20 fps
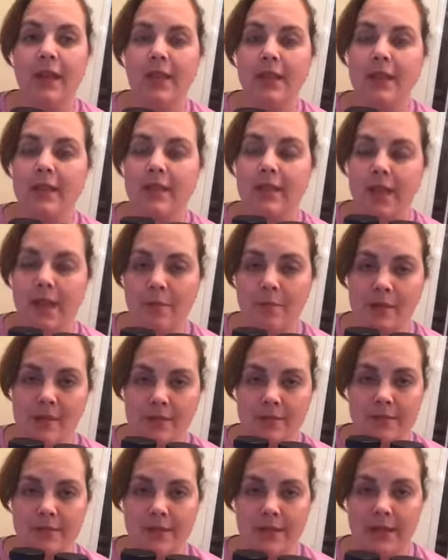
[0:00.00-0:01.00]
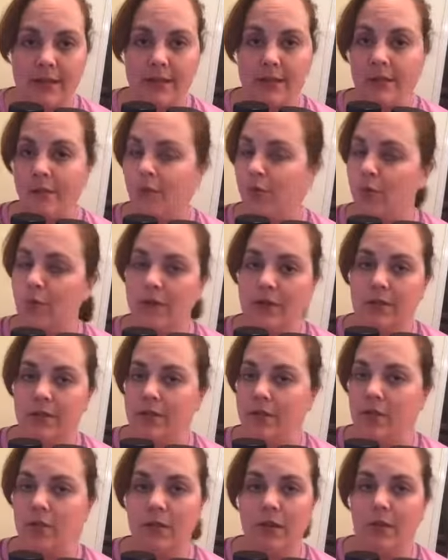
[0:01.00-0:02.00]
that being said, number one,
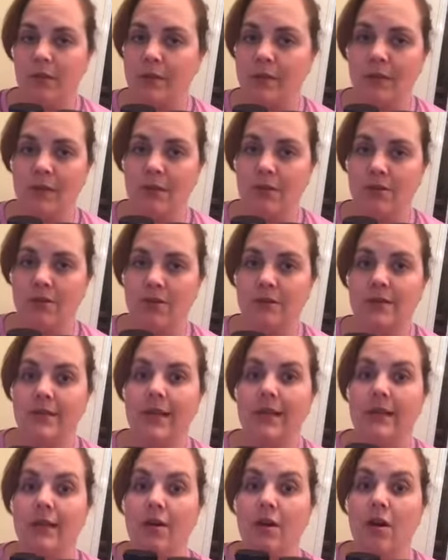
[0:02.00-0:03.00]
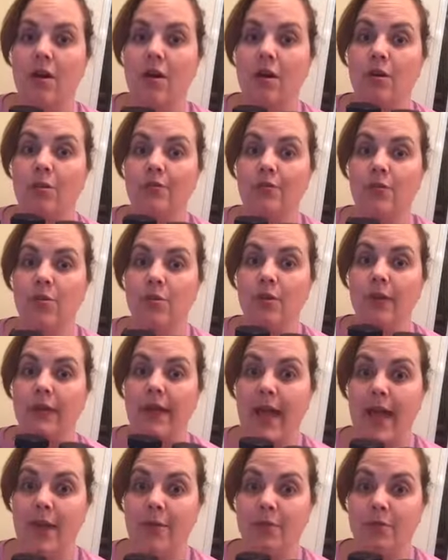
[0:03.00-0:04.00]
don't come in and start taking all 4
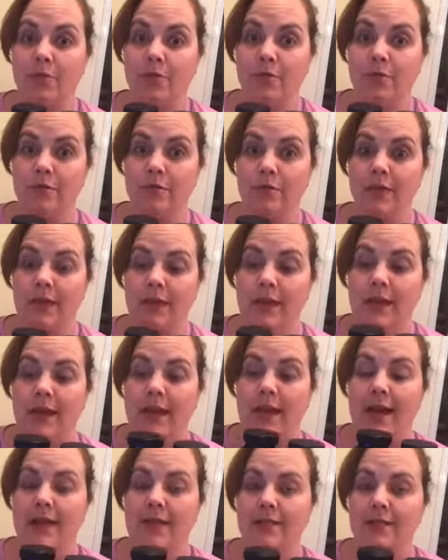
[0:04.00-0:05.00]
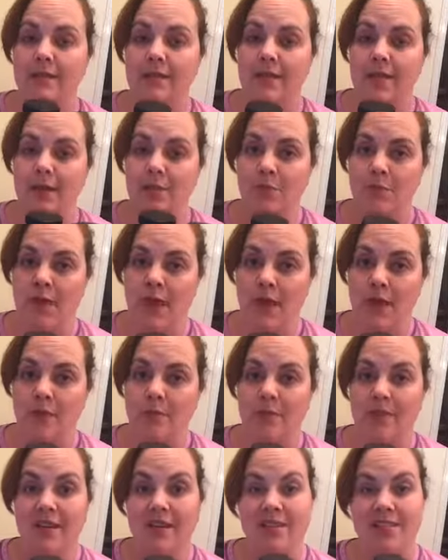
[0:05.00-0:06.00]
capsules at the same time,
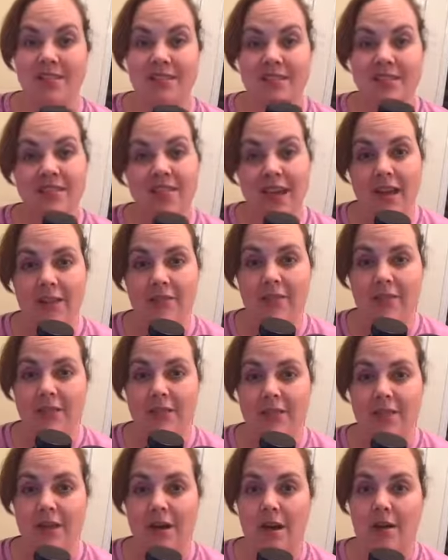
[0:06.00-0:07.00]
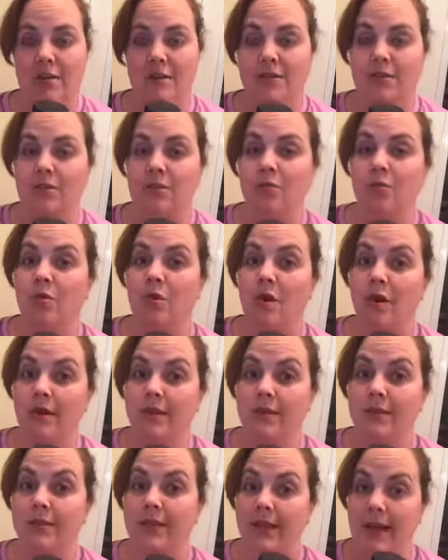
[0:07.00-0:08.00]
because it is kind of a detox, and you will
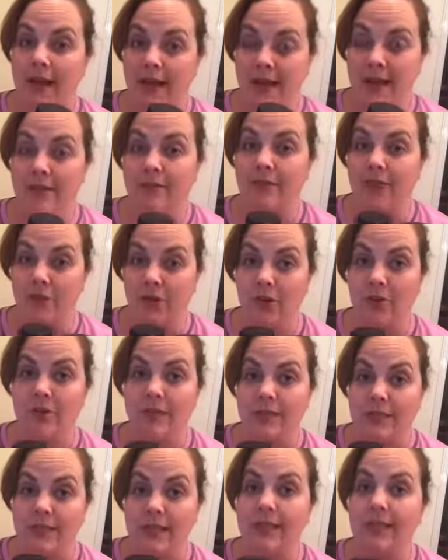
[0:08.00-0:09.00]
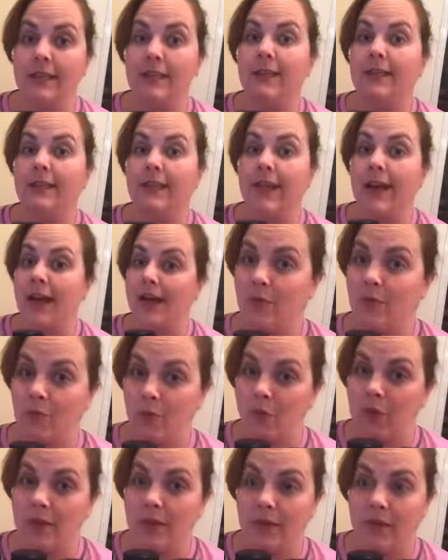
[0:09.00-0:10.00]
honestly, I have a girl that did it, and I
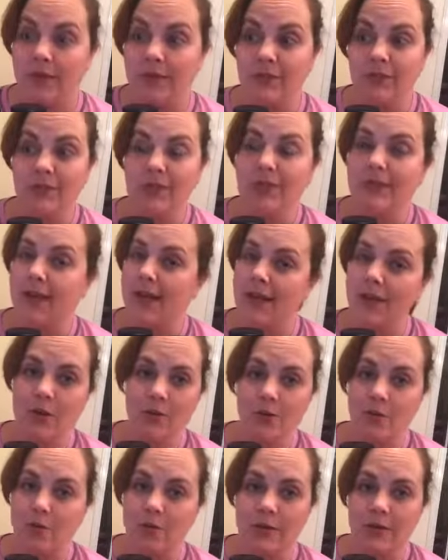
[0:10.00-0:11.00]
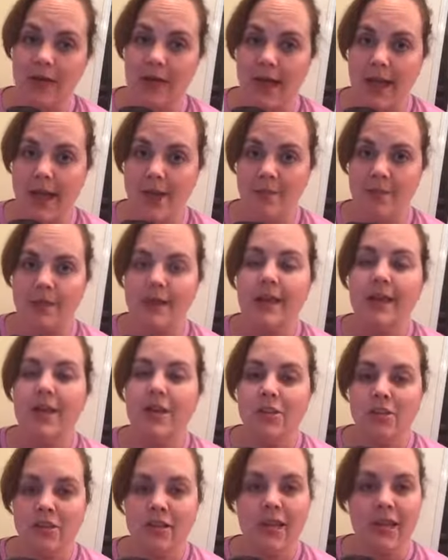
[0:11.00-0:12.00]
warned her, and she said I knew what was going to happen.
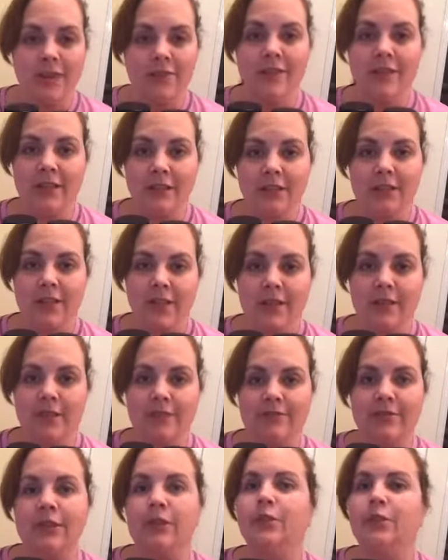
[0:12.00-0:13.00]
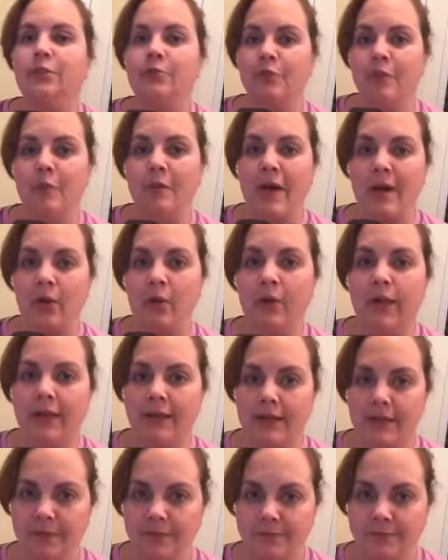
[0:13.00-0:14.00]
She kind of felt like she had the flu for about a
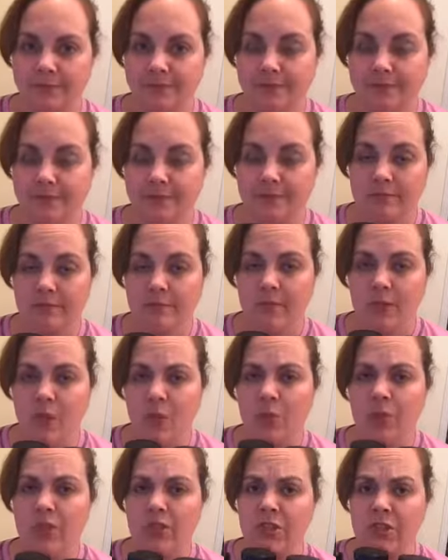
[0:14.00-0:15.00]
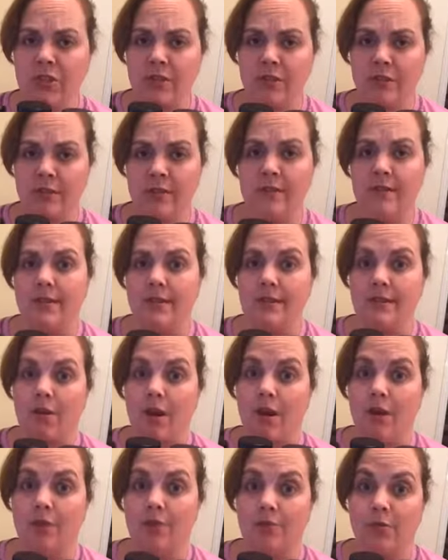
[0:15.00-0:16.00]
week when she took these
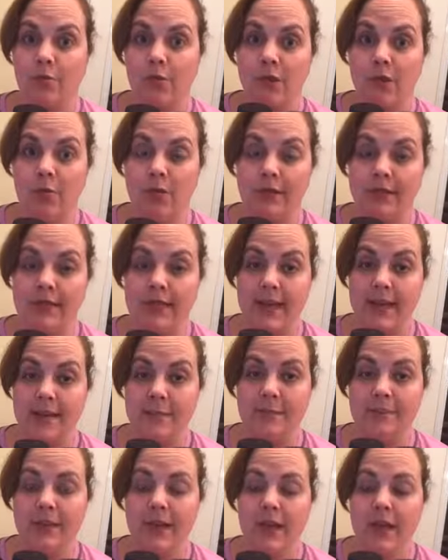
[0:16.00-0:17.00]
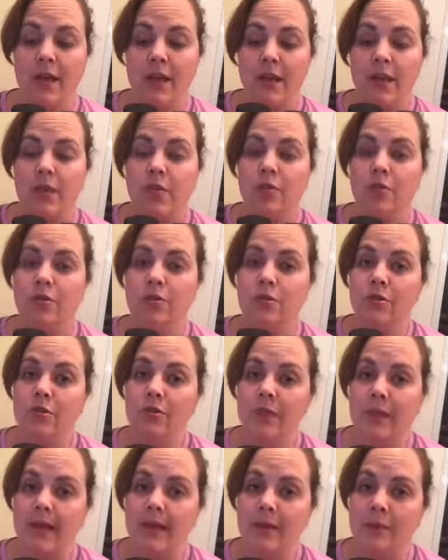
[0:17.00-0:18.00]
all 4 at one time. You can do
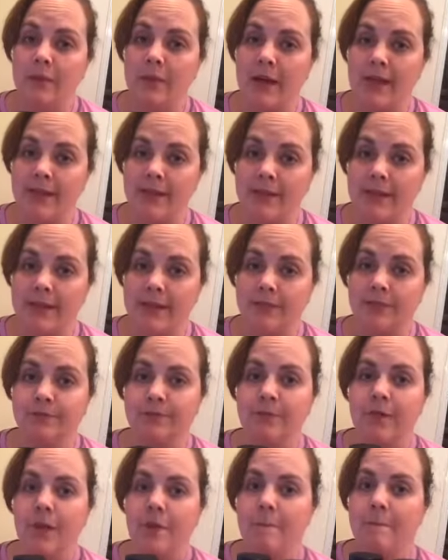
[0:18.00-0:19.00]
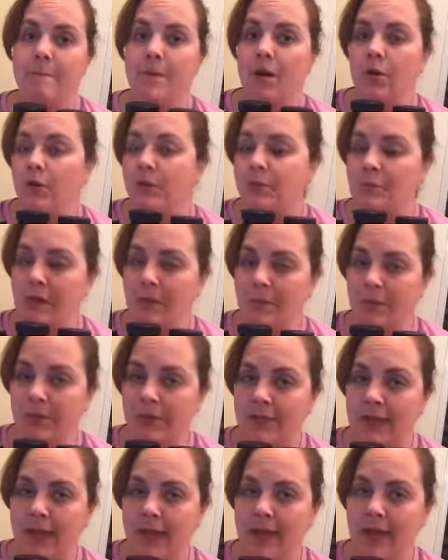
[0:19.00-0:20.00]
that and back down. Most people
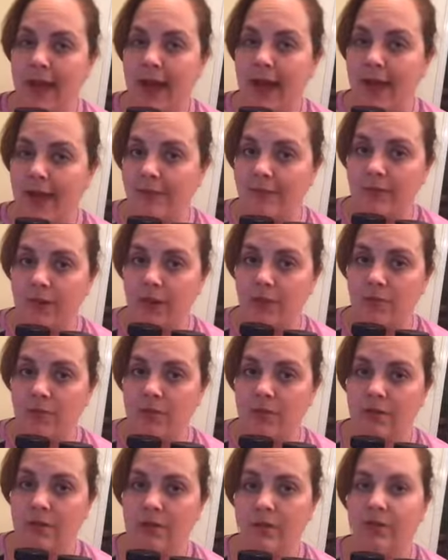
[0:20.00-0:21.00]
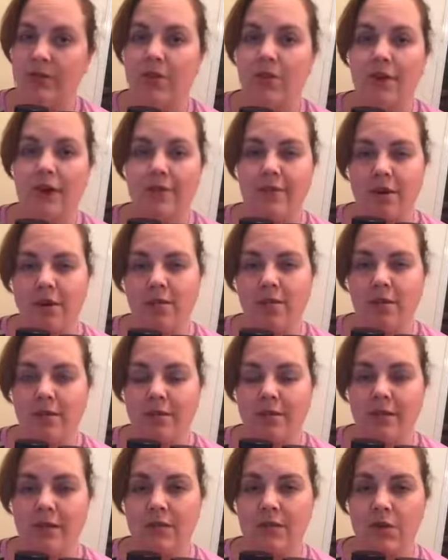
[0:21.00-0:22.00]
take half doses if you don't have a whole lot
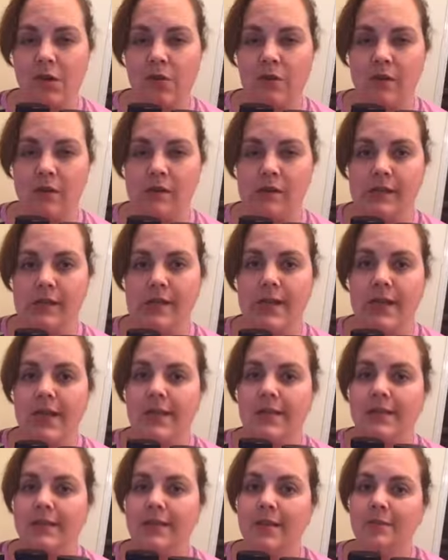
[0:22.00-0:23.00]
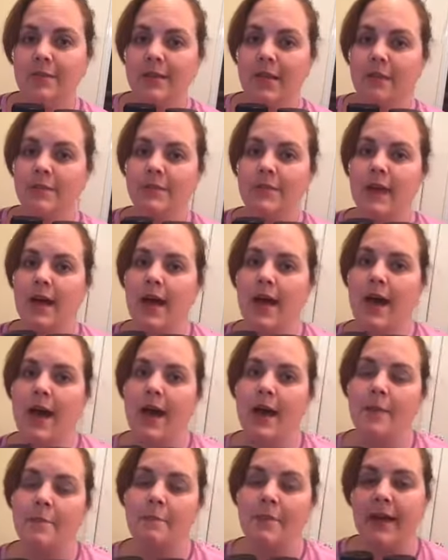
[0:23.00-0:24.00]
of things going on. Sometimes
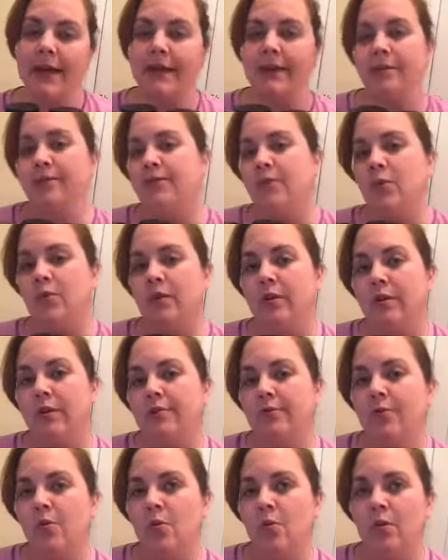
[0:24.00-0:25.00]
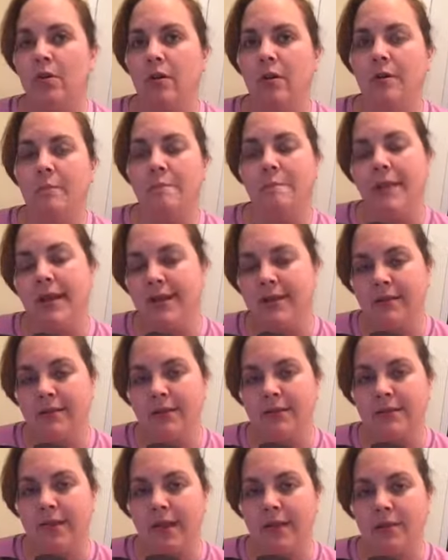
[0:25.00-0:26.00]
I'm back and forth. For
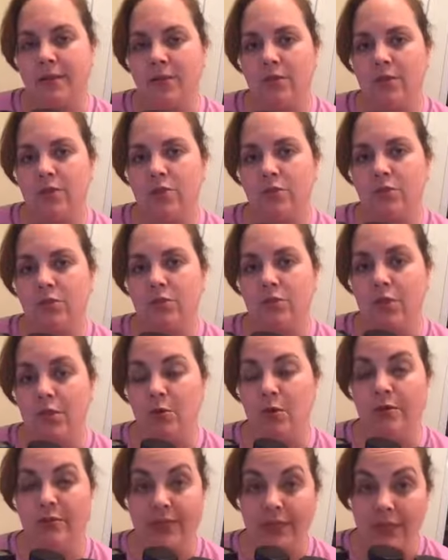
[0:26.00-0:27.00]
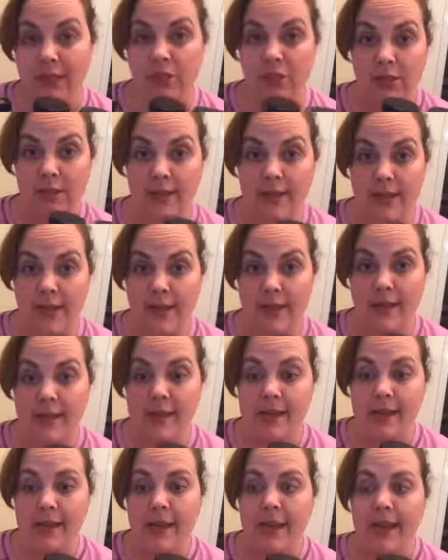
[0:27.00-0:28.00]
maintenance, I do 2 of each a day.
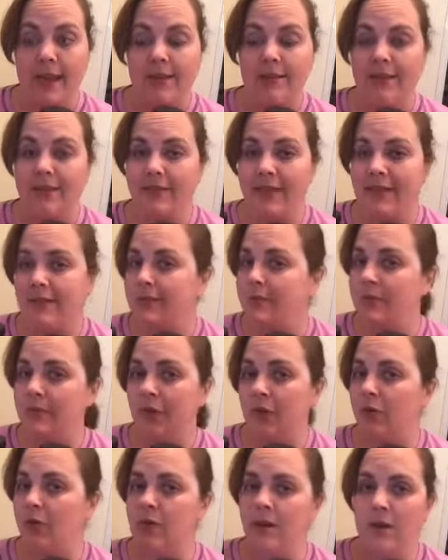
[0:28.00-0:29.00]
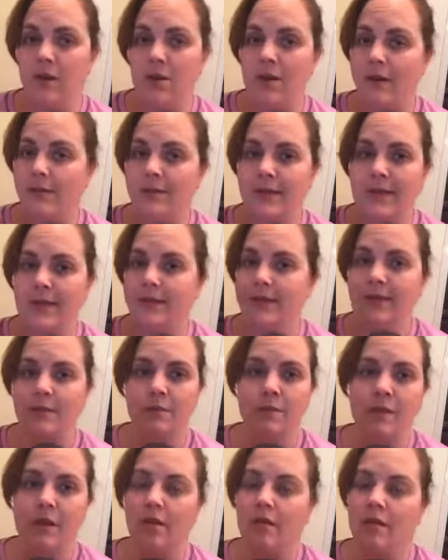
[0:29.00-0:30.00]
If I've got something going on, I was
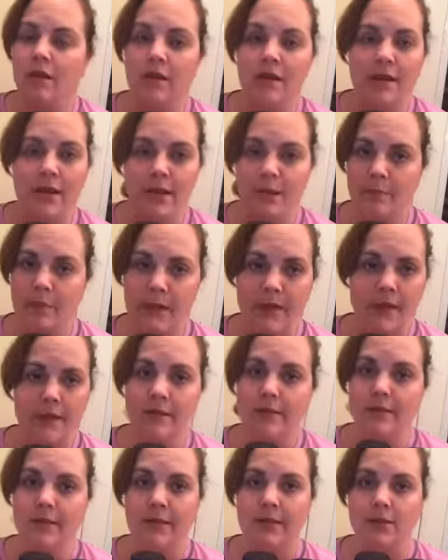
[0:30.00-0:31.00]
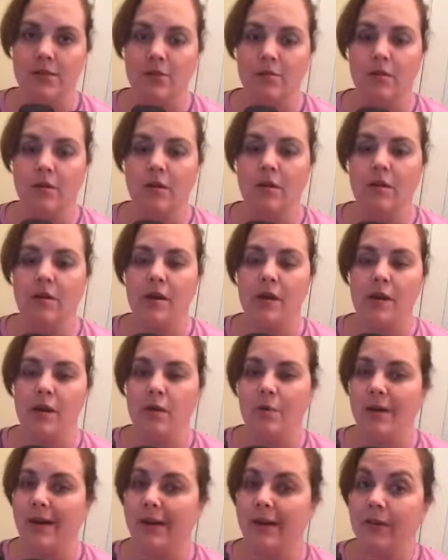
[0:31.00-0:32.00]
having a lot of neck pain and things going on,
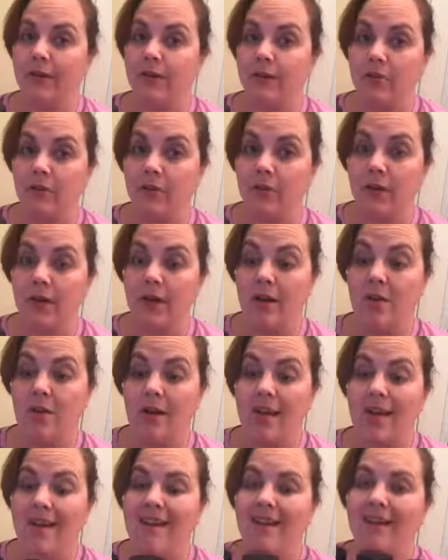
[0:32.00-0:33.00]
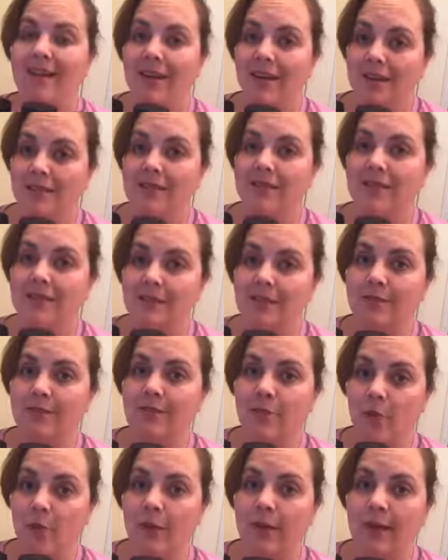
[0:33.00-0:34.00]
about a year or so ago, and I actually did
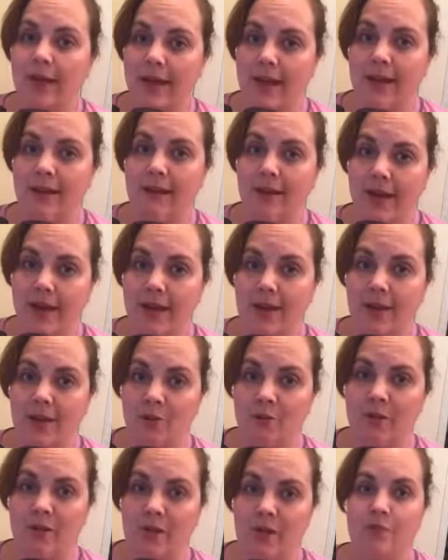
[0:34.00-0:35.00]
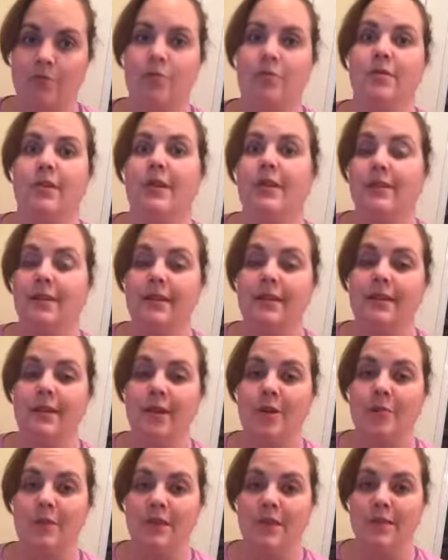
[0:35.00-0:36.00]
4 a day to kind of help me get through that, and that did
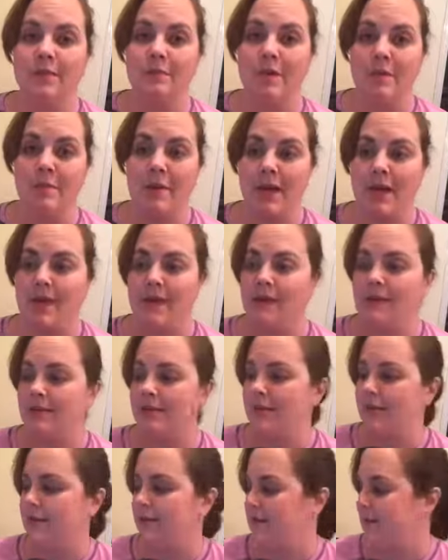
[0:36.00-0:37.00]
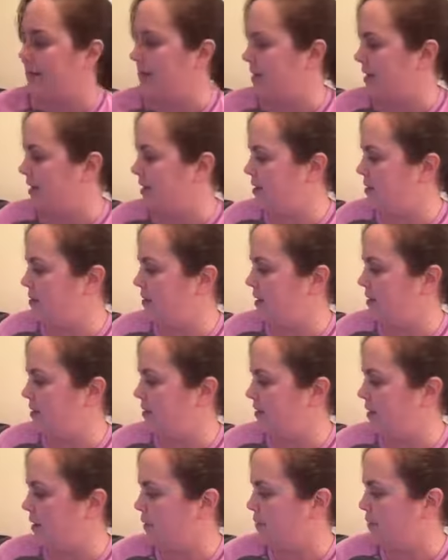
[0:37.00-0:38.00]
help ease my pain and things like that and my
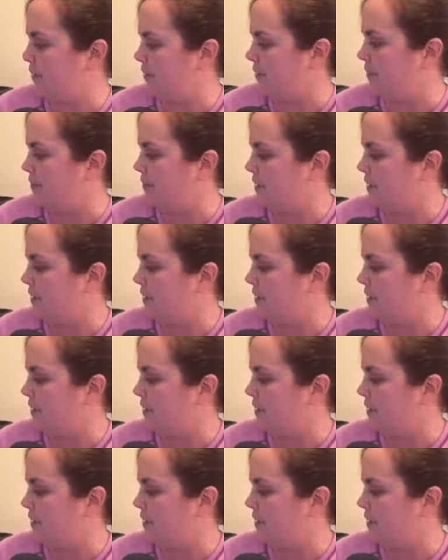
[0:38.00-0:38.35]
discomfort.